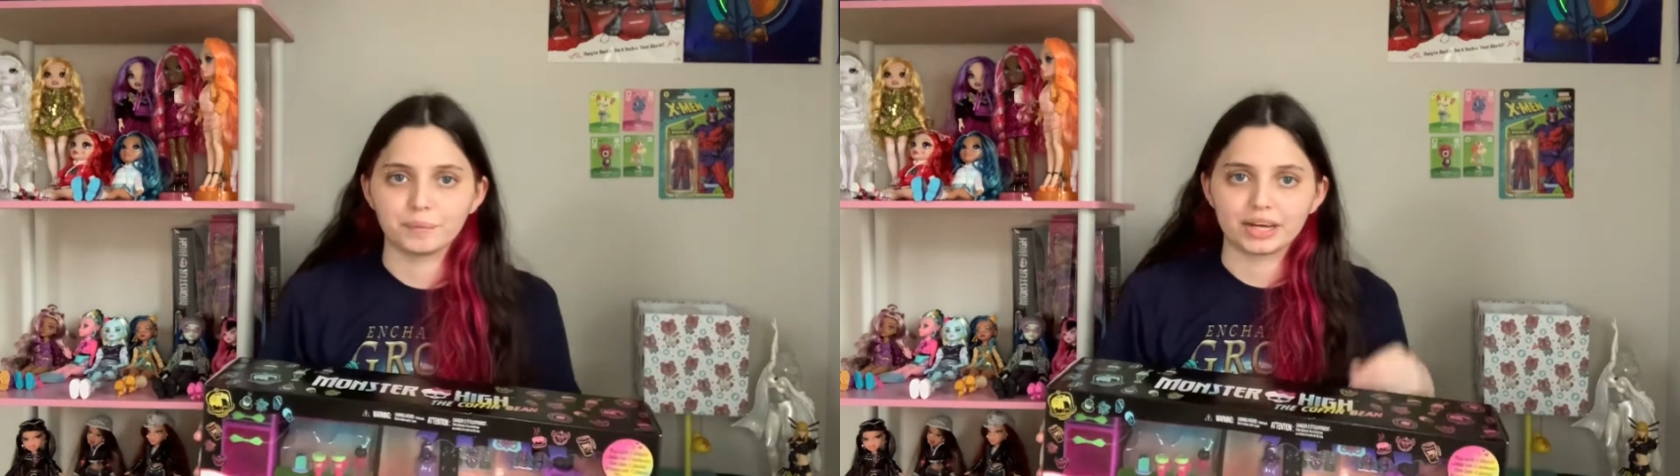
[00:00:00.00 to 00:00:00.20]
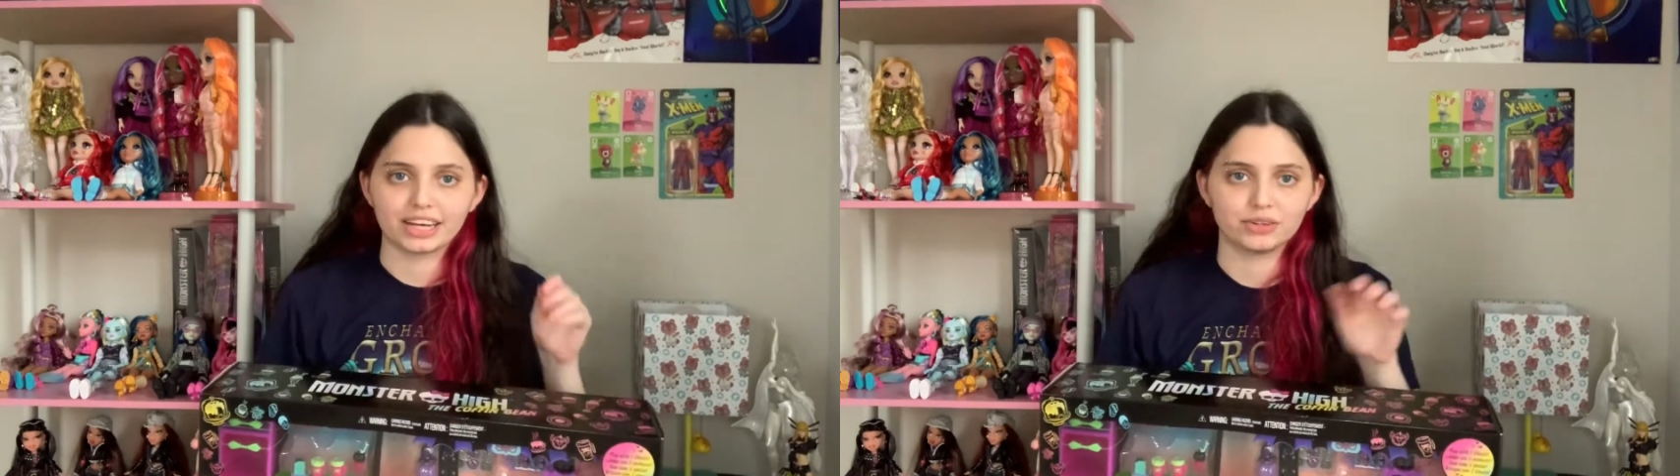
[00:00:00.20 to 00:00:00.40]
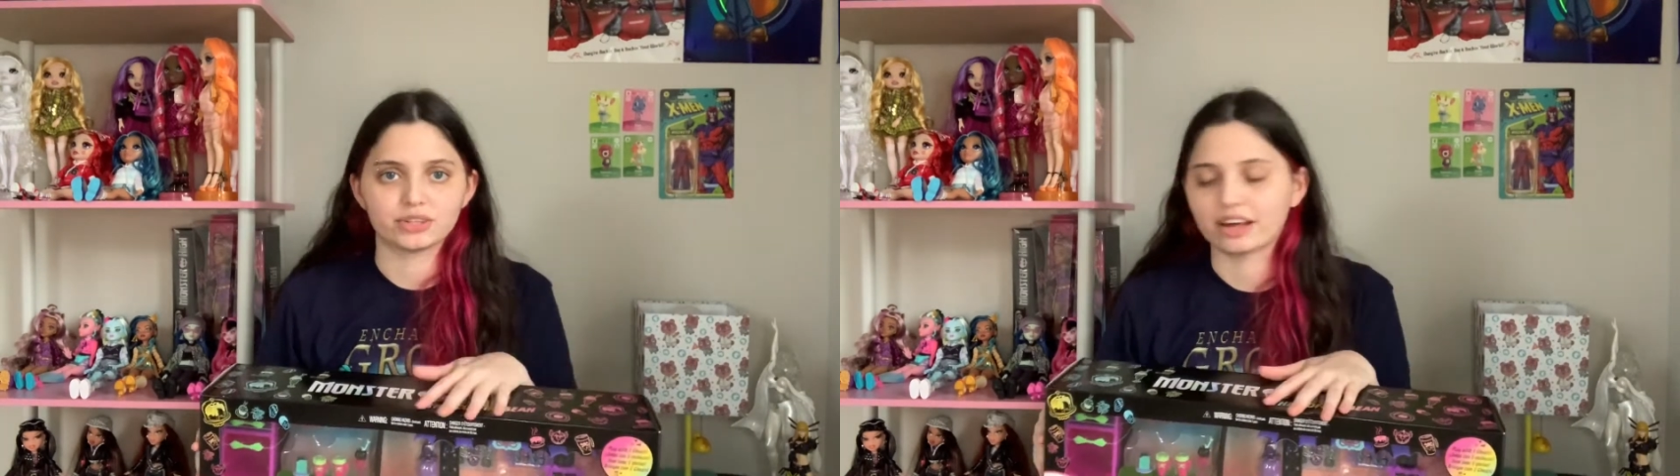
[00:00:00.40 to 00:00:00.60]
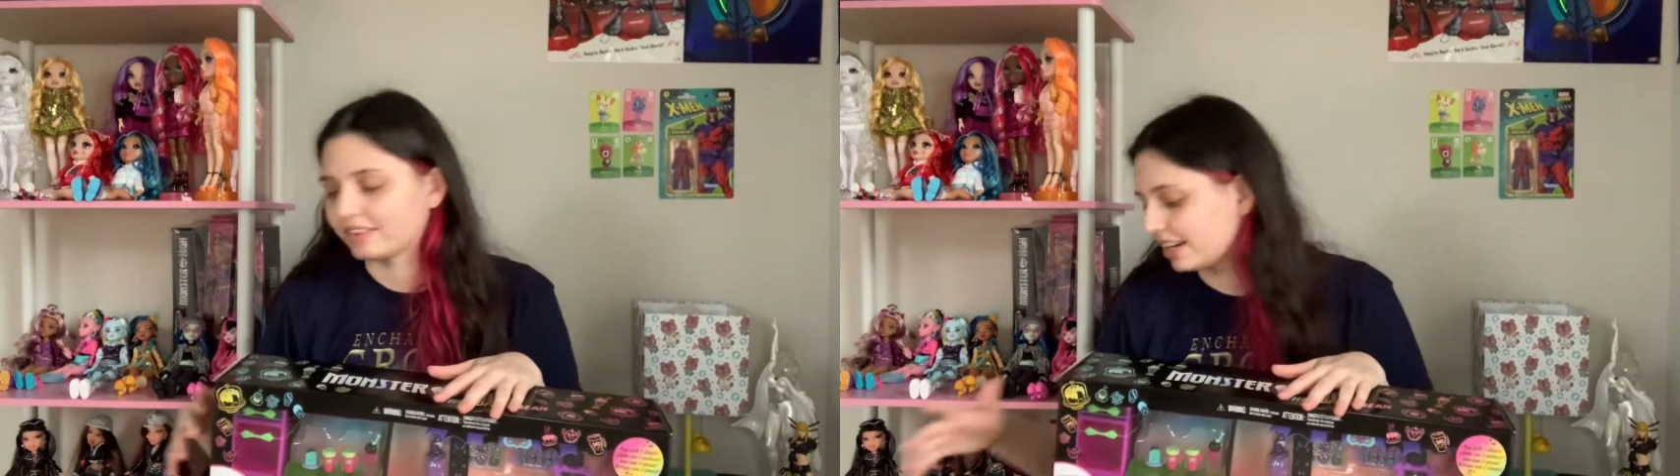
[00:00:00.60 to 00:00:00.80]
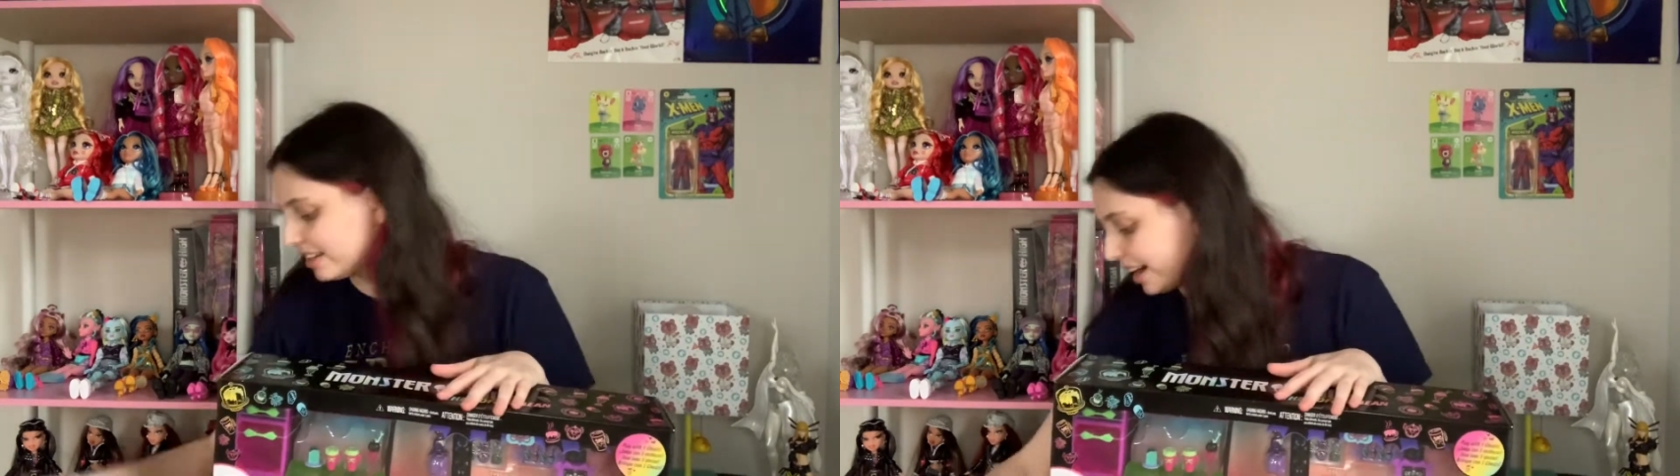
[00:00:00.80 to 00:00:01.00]
but I just haven't
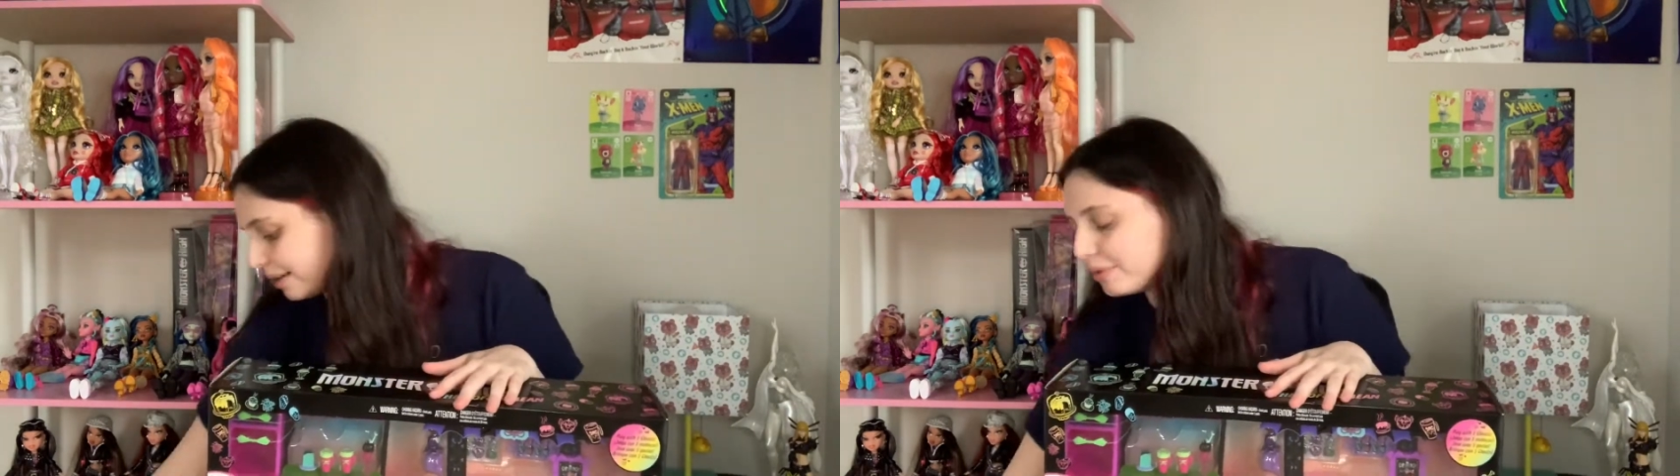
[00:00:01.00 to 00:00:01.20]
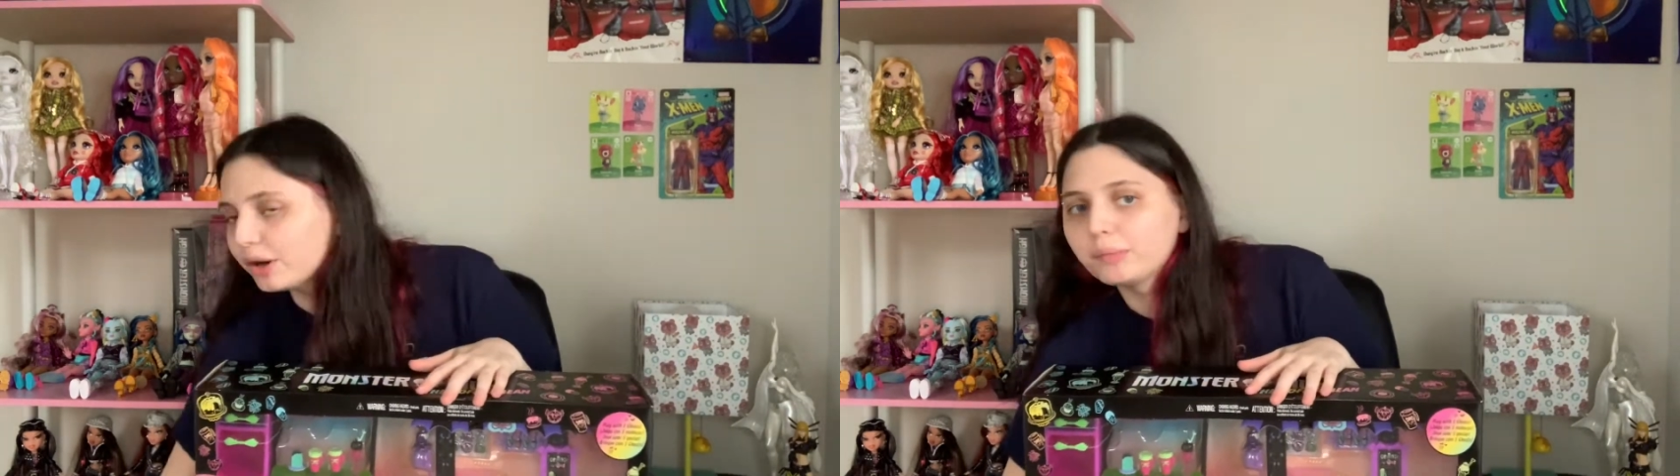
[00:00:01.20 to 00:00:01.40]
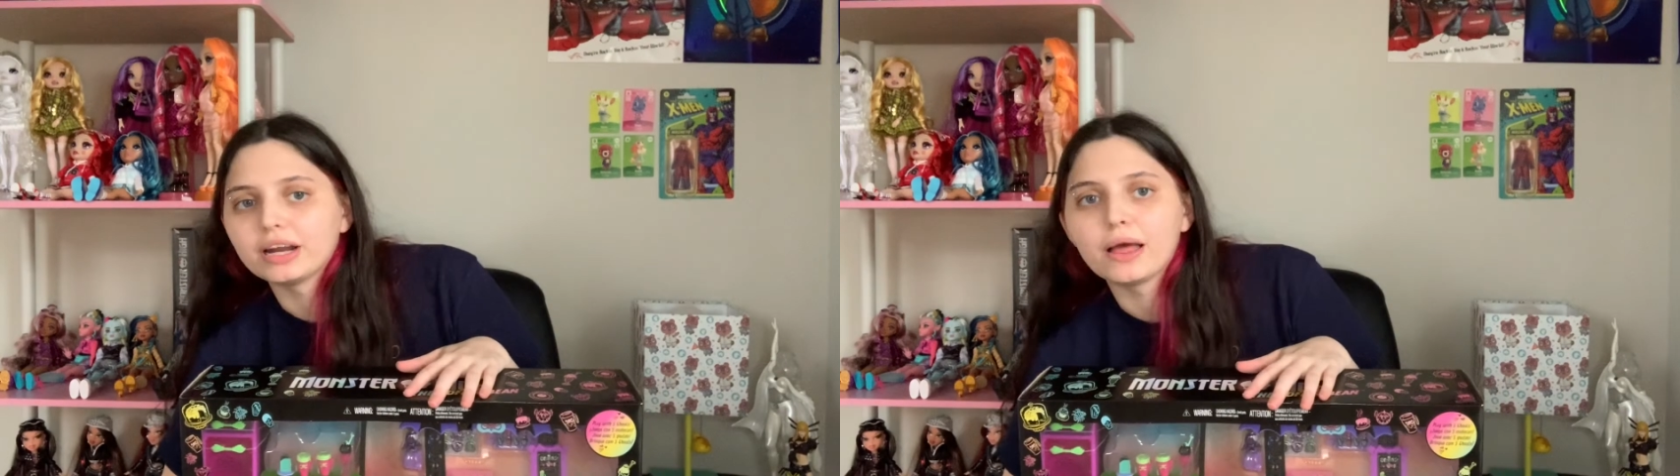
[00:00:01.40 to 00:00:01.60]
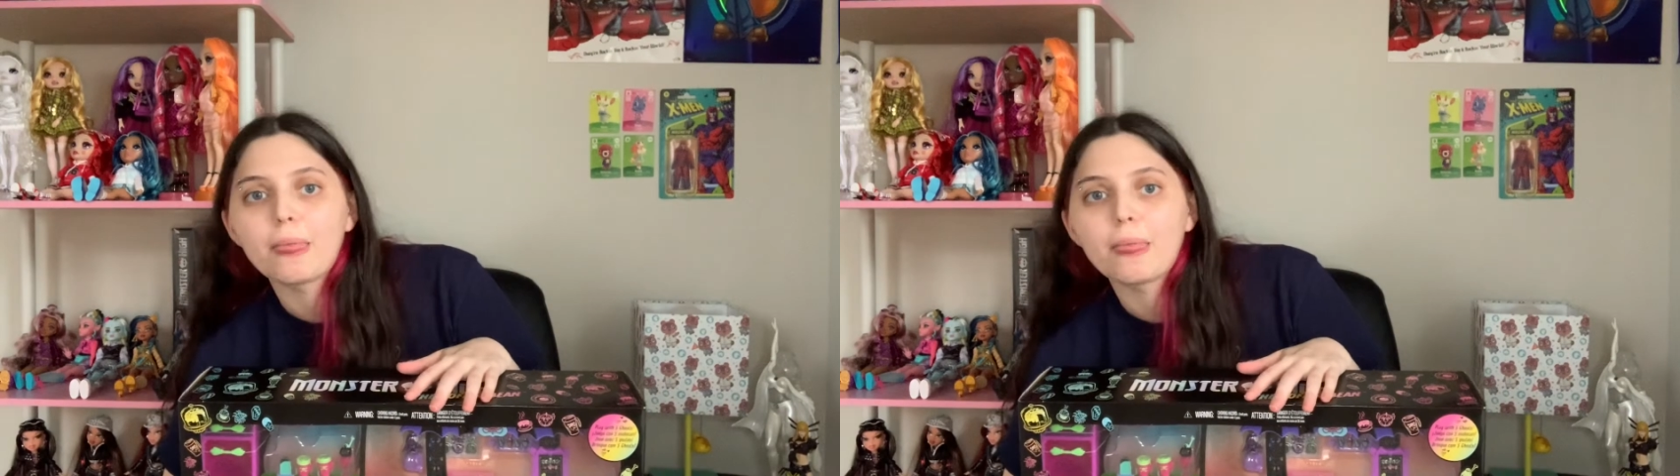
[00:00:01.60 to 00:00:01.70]
had time to open it.